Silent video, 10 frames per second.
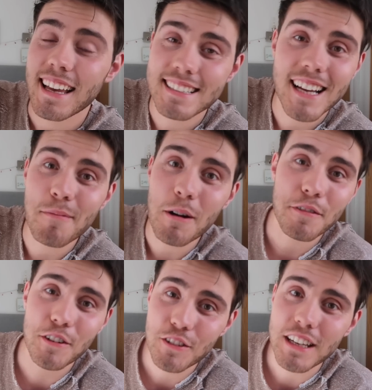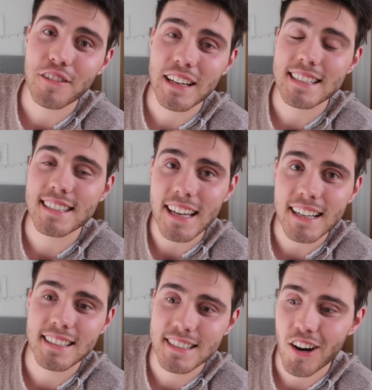is come up with a really, really
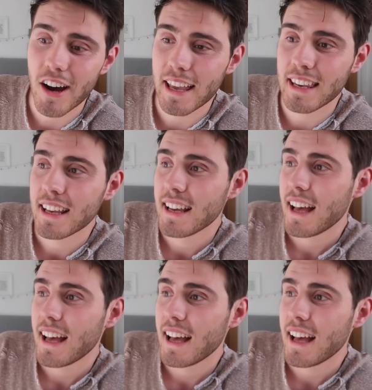sick design.